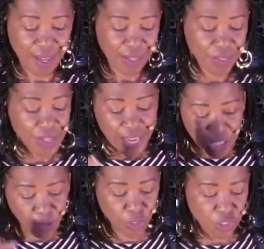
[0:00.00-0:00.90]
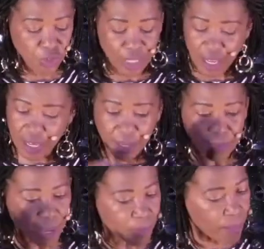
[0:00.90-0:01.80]
And the next virtue, and I,
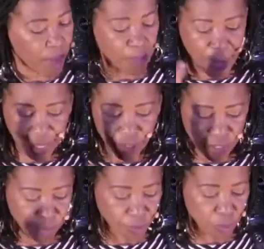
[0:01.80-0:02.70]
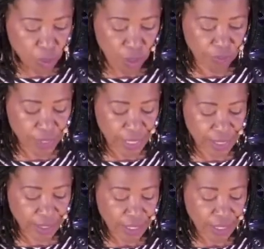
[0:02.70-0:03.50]
am unpacking just a few more of these,